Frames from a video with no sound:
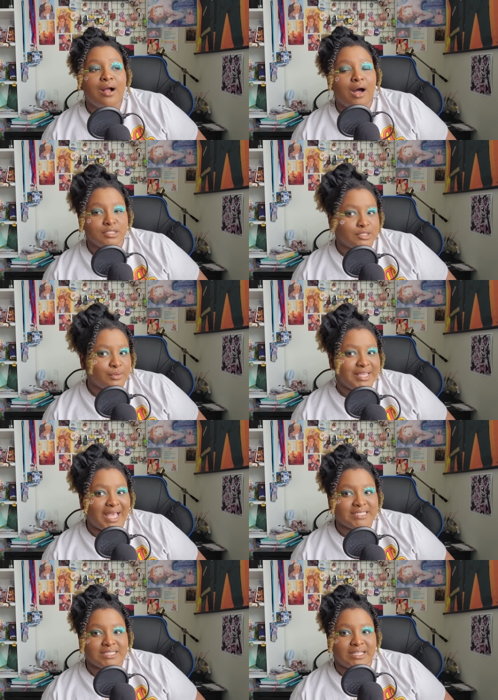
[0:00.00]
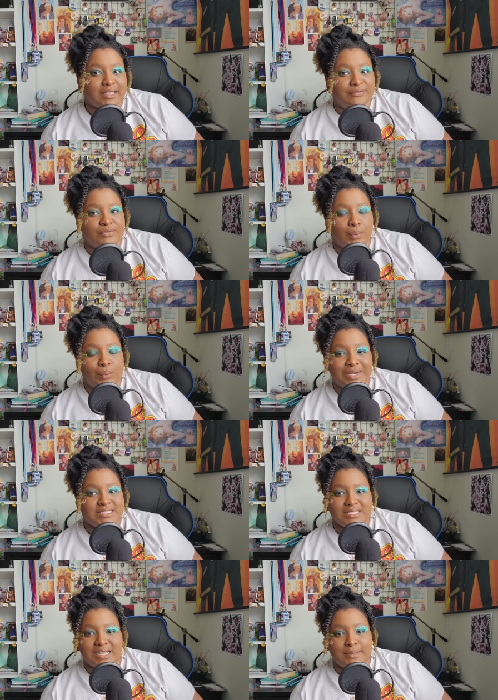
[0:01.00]
Also, he asked like when
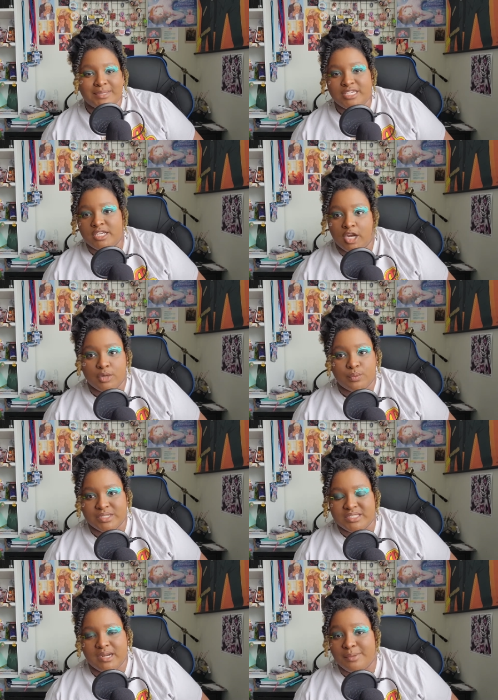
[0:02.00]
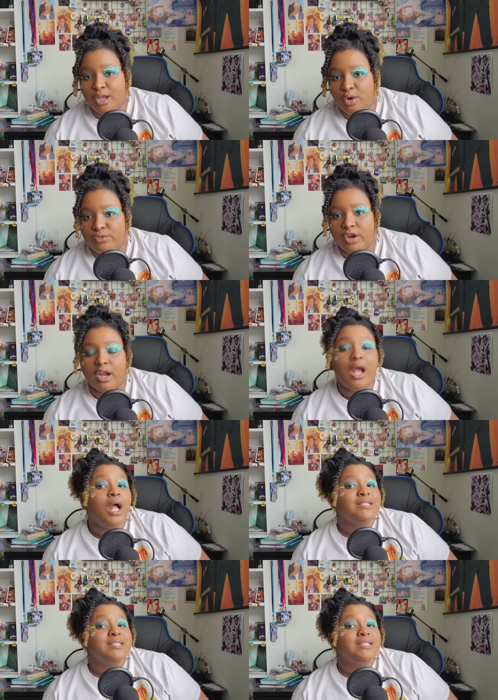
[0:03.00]
is it going to be cured? When is it going to be over?